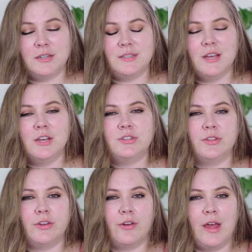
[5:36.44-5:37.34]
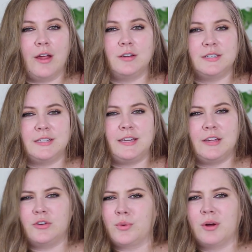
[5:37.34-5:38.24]
afterwards so that your hair doesn't
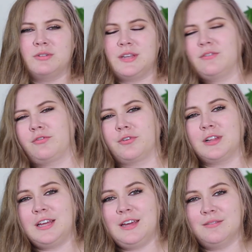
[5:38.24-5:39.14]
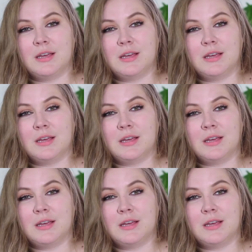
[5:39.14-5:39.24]
get gross and frilly